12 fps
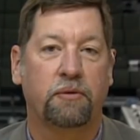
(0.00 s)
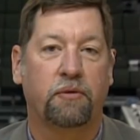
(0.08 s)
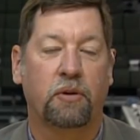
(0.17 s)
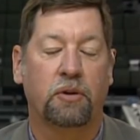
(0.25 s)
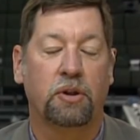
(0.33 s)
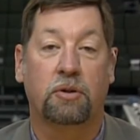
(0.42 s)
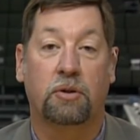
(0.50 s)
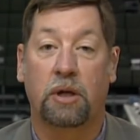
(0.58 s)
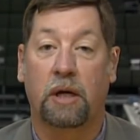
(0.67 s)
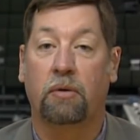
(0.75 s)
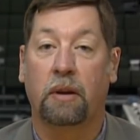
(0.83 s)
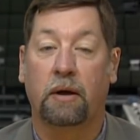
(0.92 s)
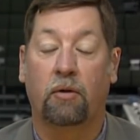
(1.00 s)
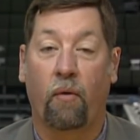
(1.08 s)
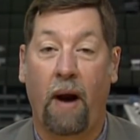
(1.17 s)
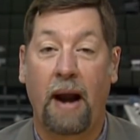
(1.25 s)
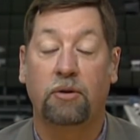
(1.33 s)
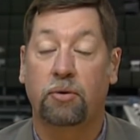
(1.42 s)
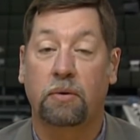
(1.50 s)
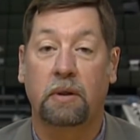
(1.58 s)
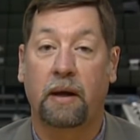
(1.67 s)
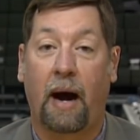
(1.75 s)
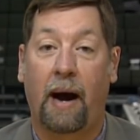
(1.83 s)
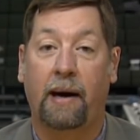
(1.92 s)
for just generally
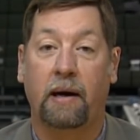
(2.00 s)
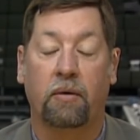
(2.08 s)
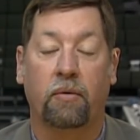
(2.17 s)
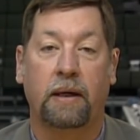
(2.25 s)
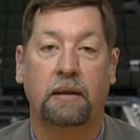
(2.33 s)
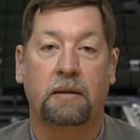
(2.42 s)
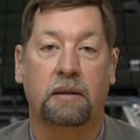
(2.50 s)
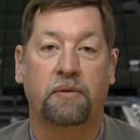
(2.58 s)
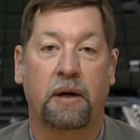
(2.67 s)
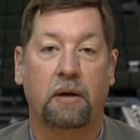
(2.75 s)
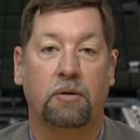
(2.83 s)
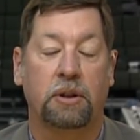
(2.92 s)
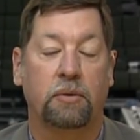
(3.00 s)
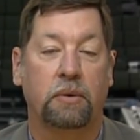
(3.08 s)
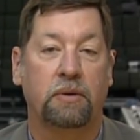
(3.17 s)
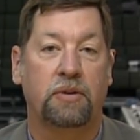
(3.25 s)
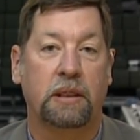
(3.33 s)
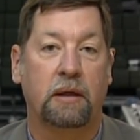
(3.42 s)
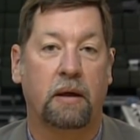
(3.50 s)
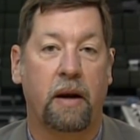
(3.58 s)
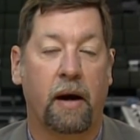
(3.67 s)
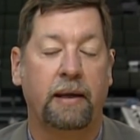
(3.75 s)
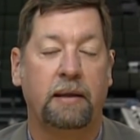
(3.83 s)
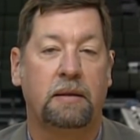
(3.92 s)
gradually higher rates of energy. We've seen a
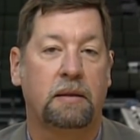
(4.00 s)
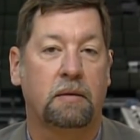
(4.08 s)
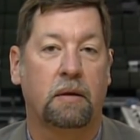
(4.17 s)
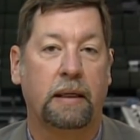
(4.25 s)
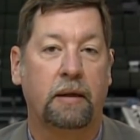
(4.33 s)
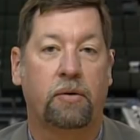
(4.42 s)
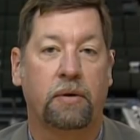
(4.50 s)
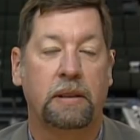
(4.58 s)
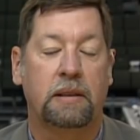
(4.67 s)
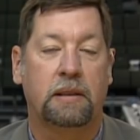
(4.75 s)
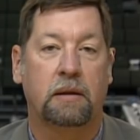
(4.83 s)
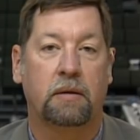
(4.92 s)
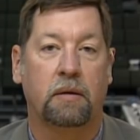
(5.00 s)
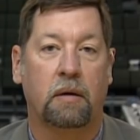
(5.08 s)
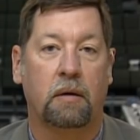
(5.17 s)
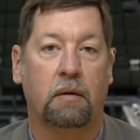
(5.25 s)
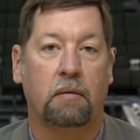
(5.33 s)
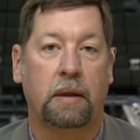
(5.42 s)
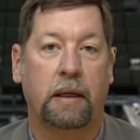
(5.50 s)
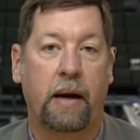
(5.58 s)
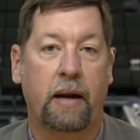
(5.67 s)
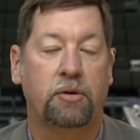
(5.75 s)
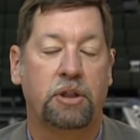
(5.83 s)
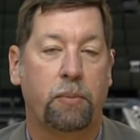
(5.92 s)
nice increase in uh, in
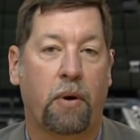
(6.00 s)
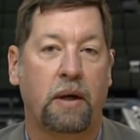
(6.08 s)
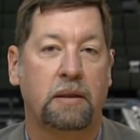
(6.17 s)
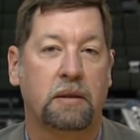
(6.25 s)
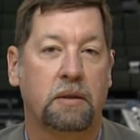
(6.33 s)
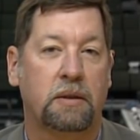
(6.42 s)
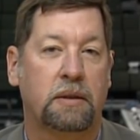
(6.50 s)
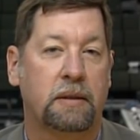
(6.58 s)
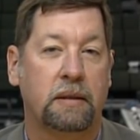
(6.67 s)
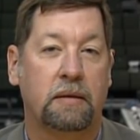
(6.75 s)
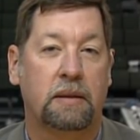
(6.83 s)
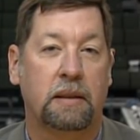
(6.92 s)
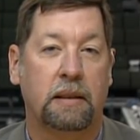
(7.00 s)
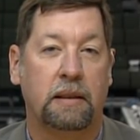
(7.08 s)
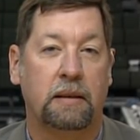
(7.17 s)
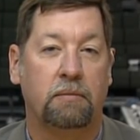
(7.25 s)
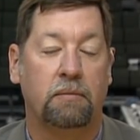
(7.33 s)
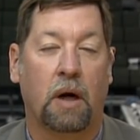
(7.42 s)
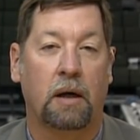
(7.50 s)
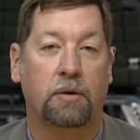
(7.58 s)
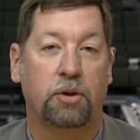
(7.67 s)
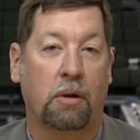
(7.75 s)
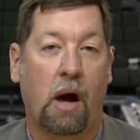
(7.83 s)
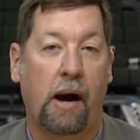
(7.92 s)
energy prices since the uh,
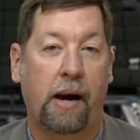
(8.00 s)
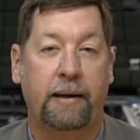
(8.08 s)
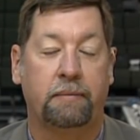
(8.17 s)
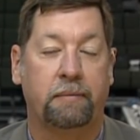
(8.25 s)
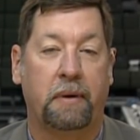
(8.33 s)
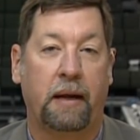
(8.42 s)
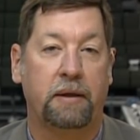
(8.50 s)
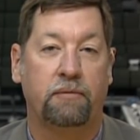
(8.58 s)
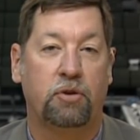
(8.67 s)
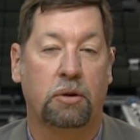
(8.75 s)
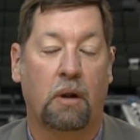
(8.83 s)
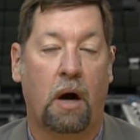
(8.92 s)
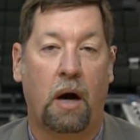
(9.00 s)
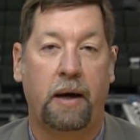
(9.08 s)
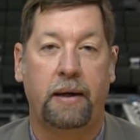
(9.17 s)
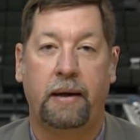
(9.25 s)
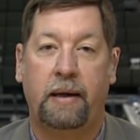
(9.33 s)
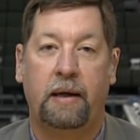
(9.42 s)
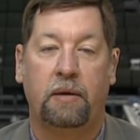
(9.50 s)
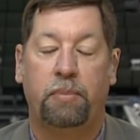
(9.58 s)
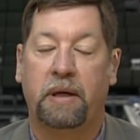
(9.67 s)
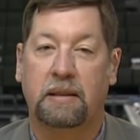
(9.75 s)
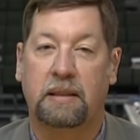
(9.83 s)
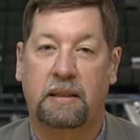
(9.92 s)
July end of July.
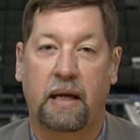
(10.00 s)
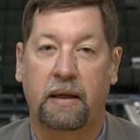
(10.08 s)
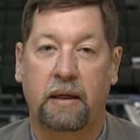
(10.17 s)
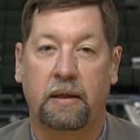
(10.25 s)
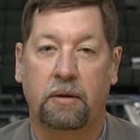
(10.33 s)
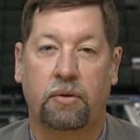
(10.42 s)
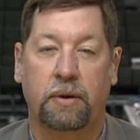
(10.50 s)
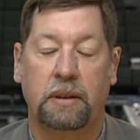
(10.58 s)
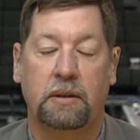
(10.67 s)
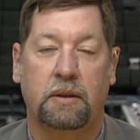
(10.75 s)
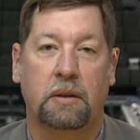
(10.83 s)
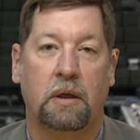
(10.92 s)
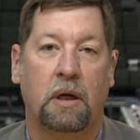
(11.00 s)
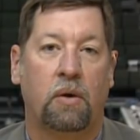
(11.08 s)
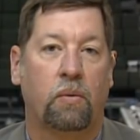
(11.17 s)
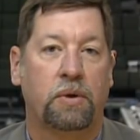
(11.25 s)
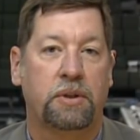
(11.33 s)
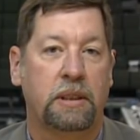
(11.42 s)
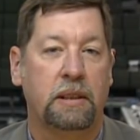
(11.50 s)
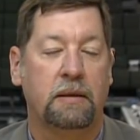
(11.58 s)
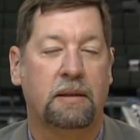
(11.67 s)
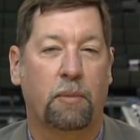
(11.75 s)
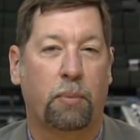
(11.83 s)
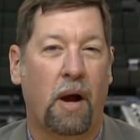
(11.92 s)
Been a steady increase. We're
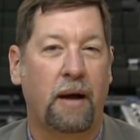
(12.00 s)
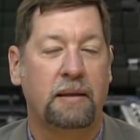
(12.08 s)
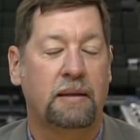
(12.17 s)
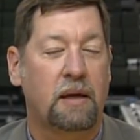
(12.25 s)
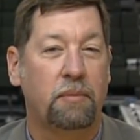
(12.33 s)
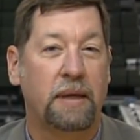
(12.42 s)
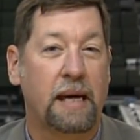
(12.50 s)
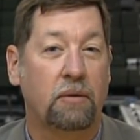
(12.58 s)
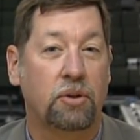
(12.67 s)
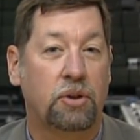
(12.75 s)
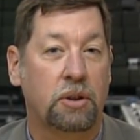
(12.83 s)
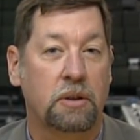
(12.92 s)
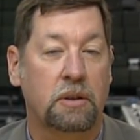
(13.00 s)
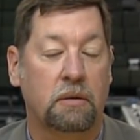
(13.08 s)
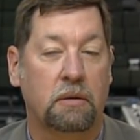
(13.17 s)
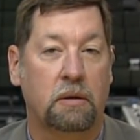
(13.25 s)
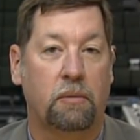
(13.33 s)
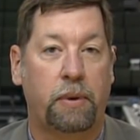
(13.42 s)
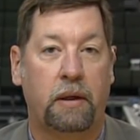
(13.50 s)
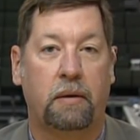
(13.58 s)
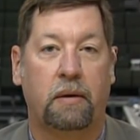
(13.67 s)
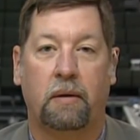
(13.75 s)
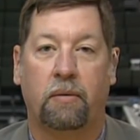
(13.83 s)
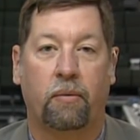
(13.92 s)
seeing supplies come down just a little bit.
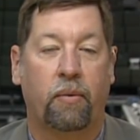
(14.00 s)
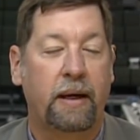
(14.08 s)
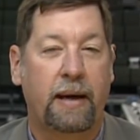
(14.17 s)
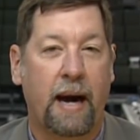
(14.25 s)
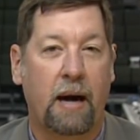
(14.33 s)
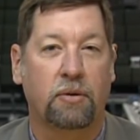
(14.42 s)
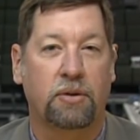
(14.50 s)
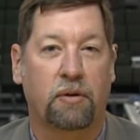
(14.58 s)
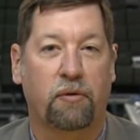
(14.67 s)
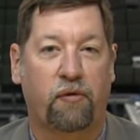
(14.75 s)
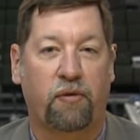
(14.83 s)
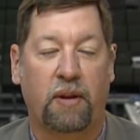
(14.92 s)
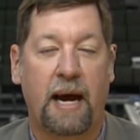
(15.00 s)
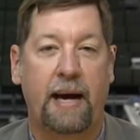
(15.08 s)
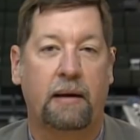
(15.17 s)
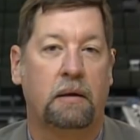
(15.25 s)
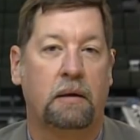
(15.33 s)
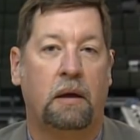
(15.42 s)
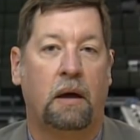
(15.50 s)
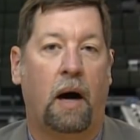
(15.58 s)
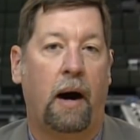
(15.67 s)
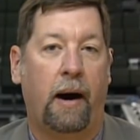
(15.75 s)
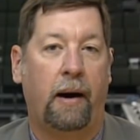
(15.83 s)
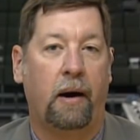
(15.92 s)
Rig counts are flat.
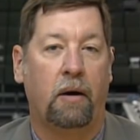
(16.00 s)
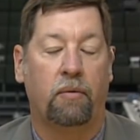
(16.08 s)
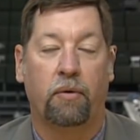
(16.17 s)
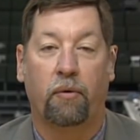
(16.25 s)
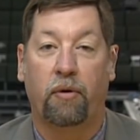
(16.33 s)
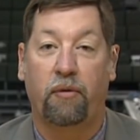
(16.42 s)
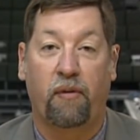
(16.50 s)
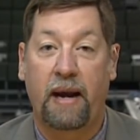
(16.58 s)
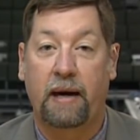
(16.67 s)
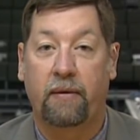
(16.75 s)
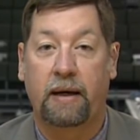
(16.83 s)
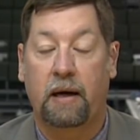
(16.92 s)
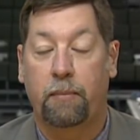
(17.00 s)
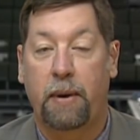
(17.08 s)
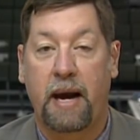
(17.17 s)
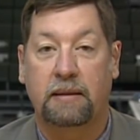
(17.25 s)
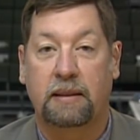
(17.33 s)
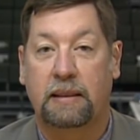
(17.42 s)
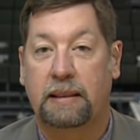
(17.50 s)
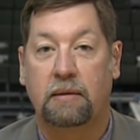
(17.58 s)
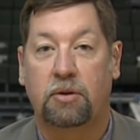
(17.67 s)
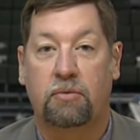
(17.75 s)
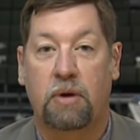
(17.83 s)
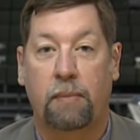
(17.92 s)
Uh, the refinery capacity
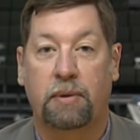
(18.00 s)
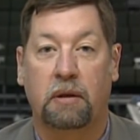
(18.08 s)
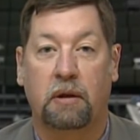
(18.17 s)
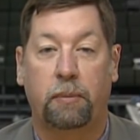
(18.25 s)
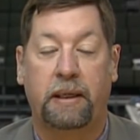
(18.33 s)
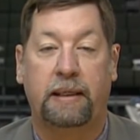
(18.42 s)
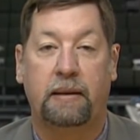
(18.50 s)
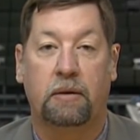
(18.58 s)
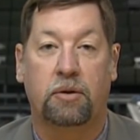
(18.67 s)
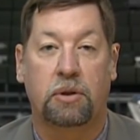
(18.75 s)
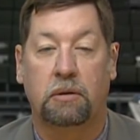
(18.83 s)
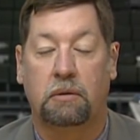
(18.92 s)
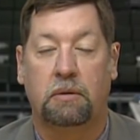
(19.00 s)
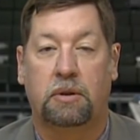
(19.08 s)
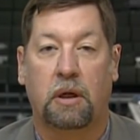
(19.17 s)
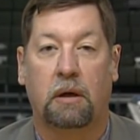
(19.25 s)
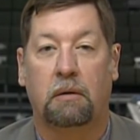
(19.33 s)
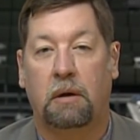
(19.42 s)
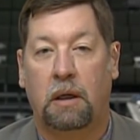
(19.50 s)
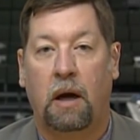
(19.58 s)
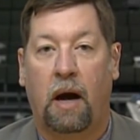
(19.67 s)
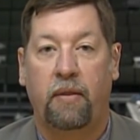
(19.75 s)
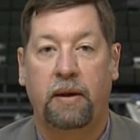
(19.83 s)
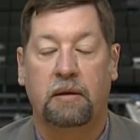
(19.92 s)
has dropped a little bit here too. So
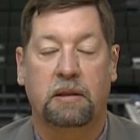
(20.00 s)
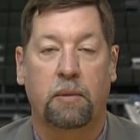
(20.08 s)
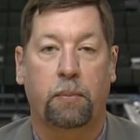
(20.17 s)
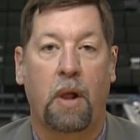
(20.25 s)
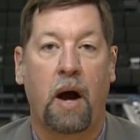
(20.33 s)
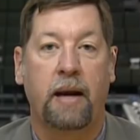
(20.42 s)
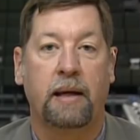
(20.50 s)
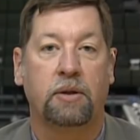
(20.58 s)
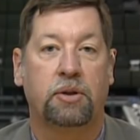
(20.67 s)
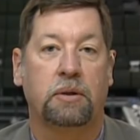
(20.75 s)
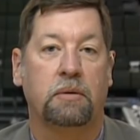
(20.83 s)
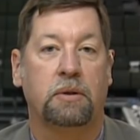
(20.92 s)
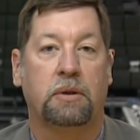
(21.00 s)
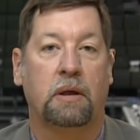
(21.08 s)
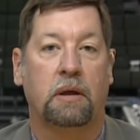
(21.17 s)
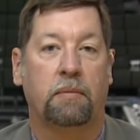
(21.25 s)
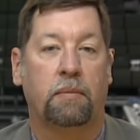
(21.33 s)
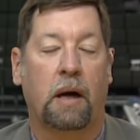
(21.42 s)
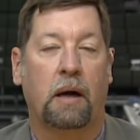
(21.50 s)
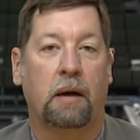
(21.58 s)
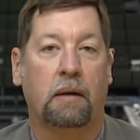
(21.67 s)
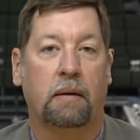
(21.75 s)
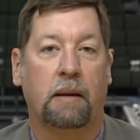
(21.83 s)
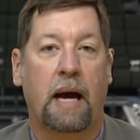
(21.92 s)
I think the supply issue is going to
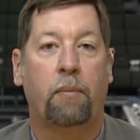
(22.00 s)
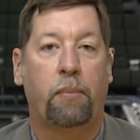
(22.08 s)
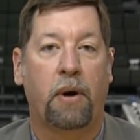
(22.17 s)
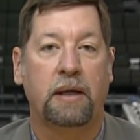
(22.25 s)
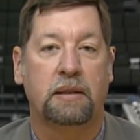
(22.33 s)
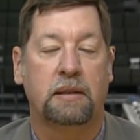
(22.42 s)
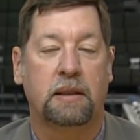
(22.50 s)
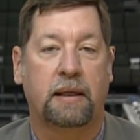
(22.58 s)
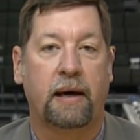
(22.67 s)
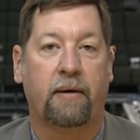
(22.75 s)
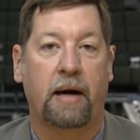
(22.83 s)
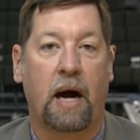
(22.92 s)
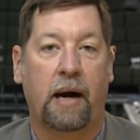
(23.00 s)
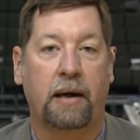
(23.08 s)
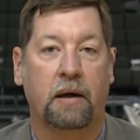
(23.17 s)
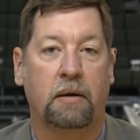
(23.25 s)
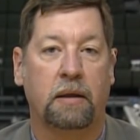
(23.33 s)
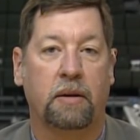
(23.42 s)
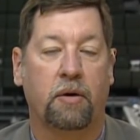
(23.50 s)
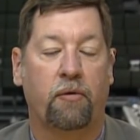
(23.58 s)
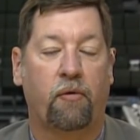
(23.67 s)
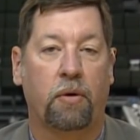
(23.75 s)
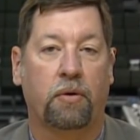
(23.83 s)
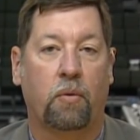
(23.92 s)
uh, allow prices to carry higher into the
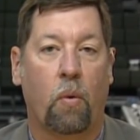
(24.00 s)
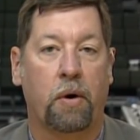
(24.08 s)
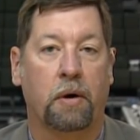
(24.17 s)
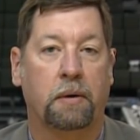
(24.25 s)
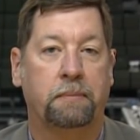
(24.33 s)
fourth quarter.